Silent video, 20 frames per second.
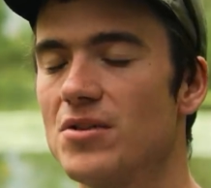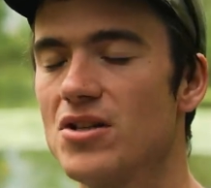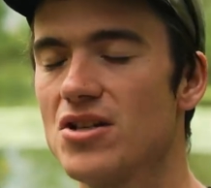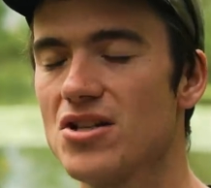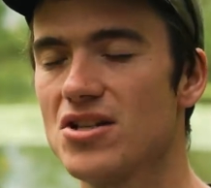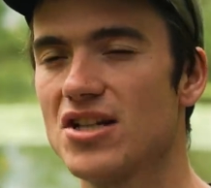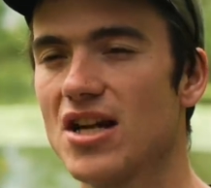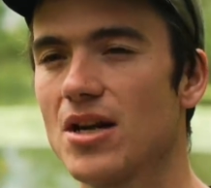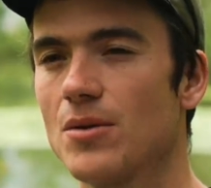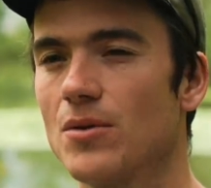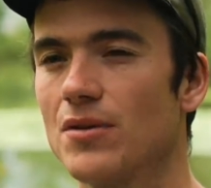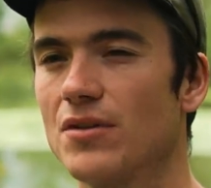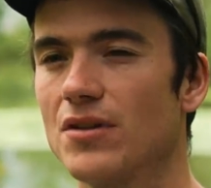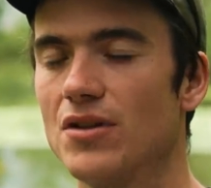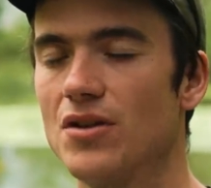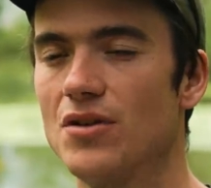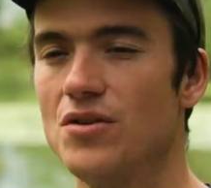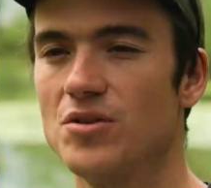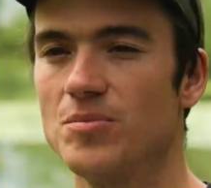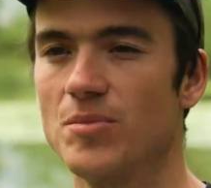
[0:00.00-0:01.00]
So just check what the
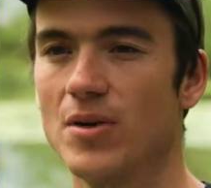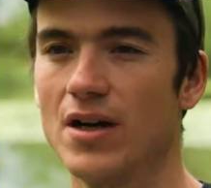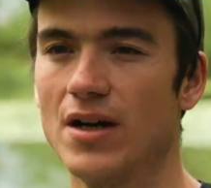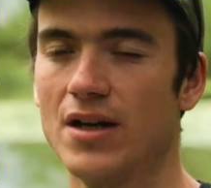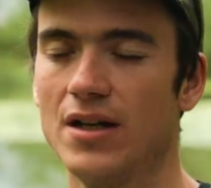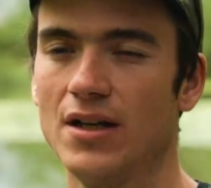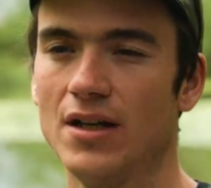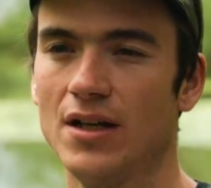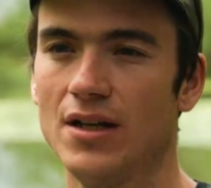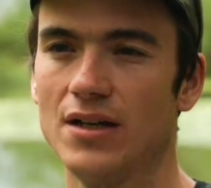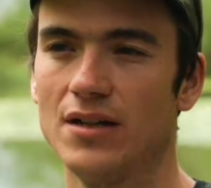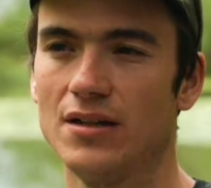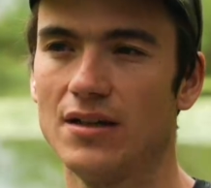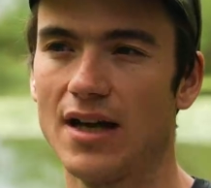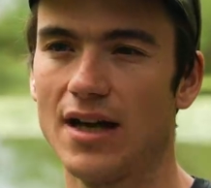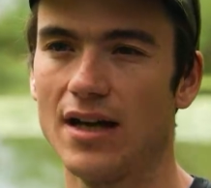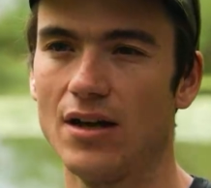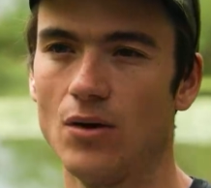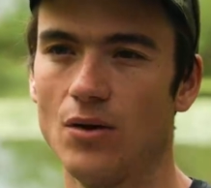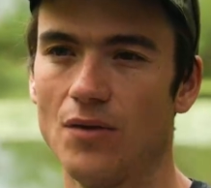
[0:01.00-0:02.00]
use by
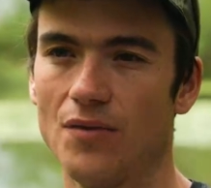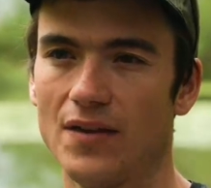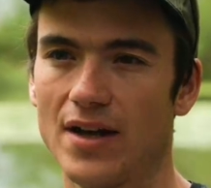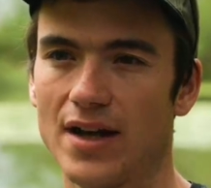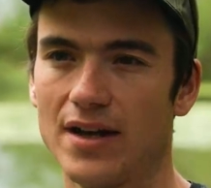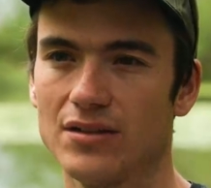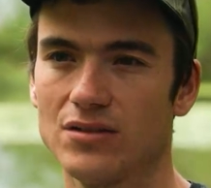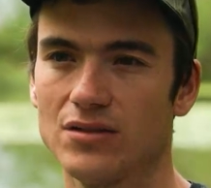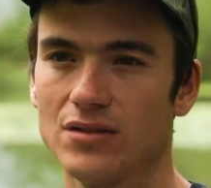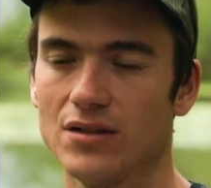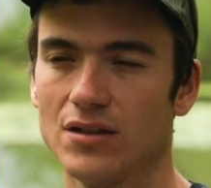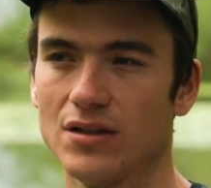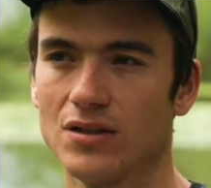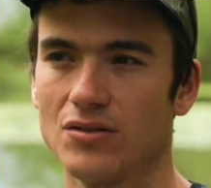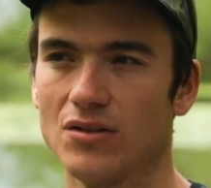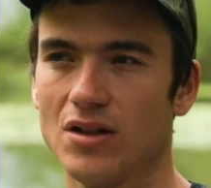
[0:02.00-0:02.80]
date on that